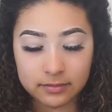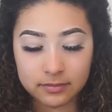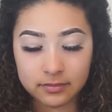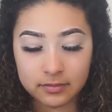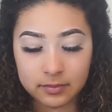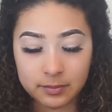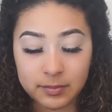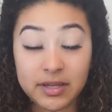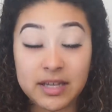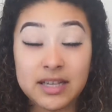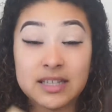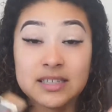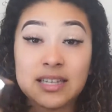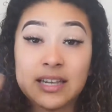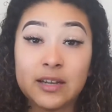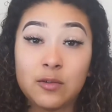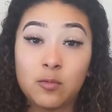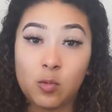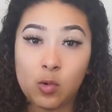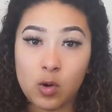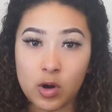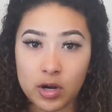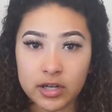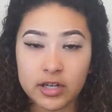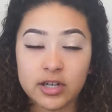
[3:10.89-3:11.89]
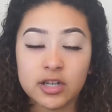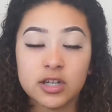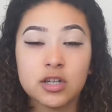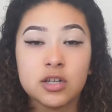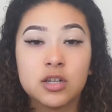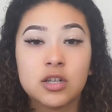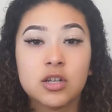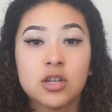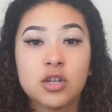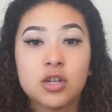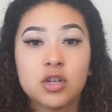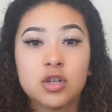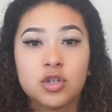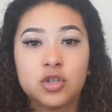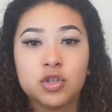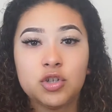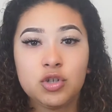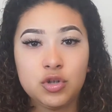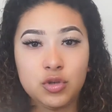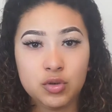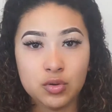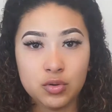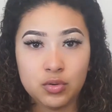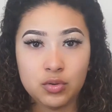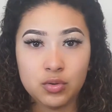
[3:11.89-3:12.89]
because I wanted
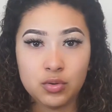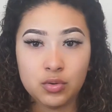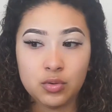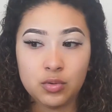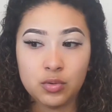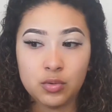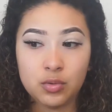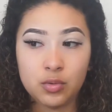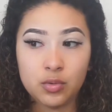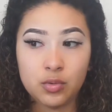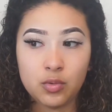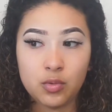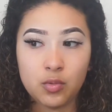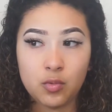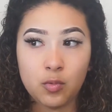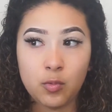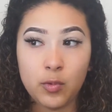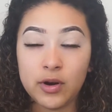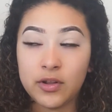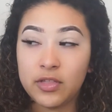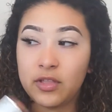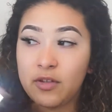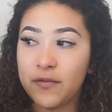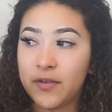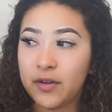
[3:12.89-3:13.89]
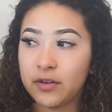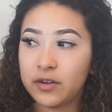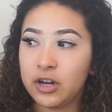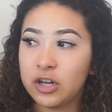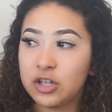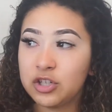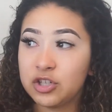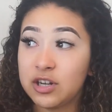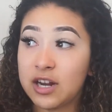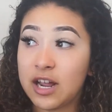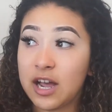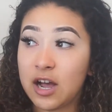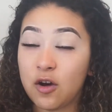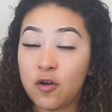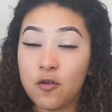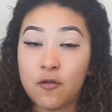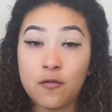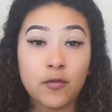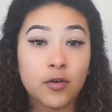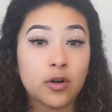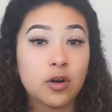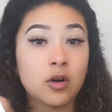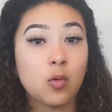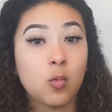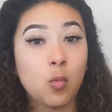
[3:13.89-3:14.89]
to wear the foundation out for
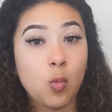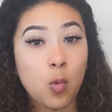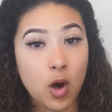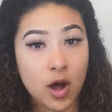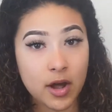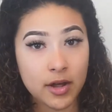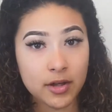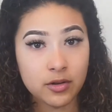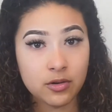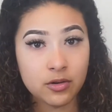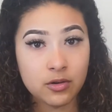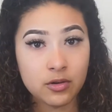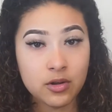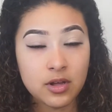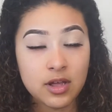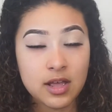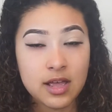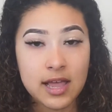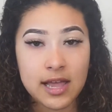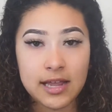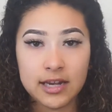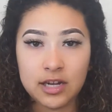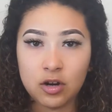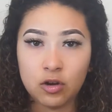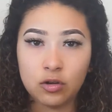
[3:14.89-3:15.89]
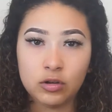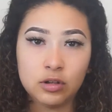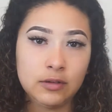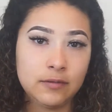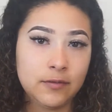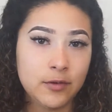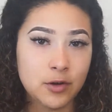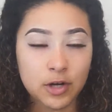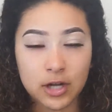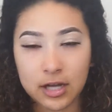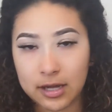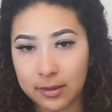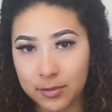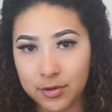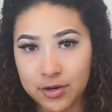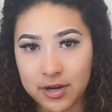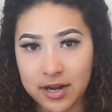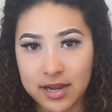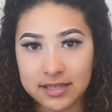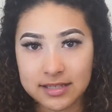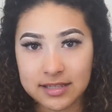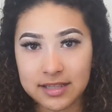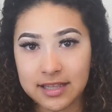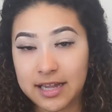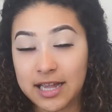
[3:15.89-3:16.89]
a while and not only for a couple days
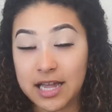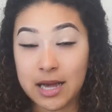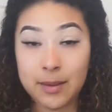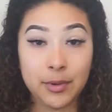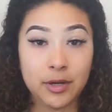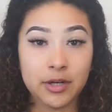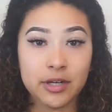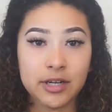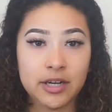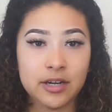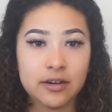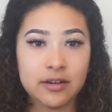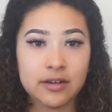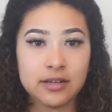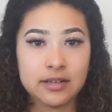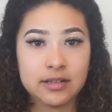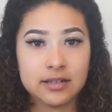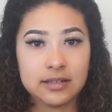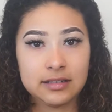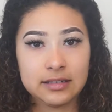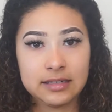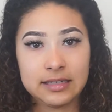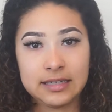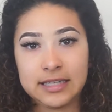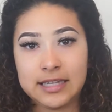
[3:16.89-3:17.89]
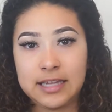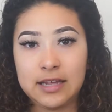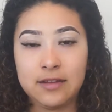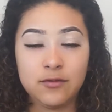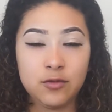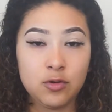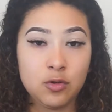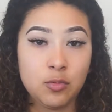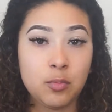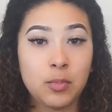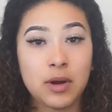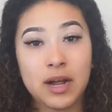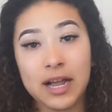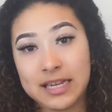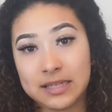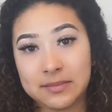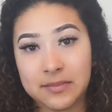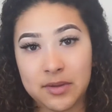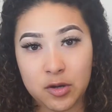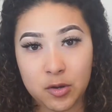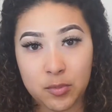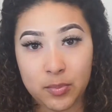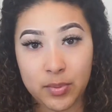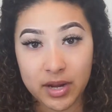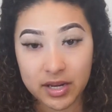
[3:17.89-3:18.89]
and then come on here and give you guys my
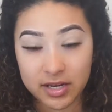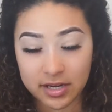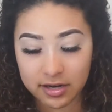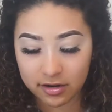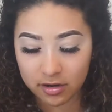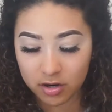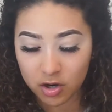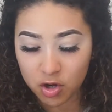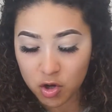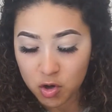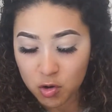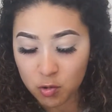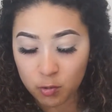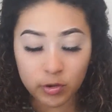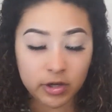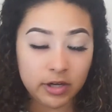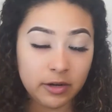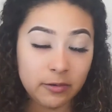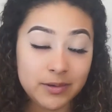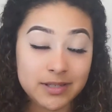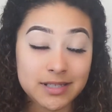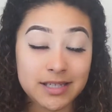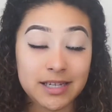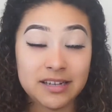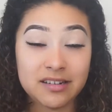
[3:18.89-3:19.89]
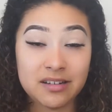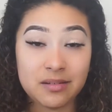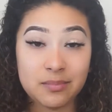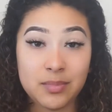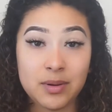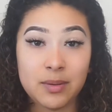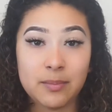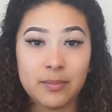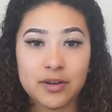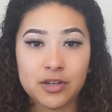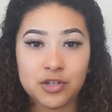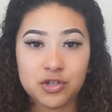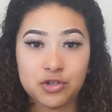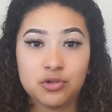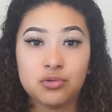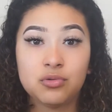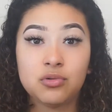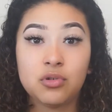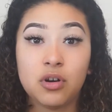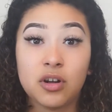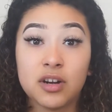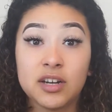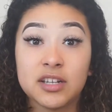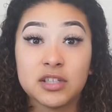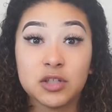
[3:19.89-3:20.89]
opinion when it wasn't going to be my true
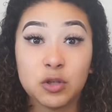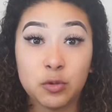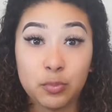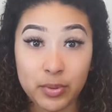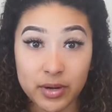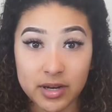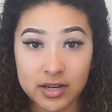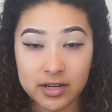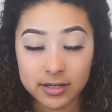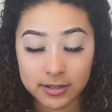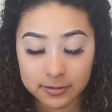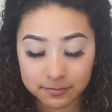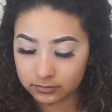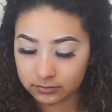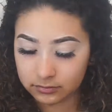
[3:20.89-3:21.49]
honest opinion.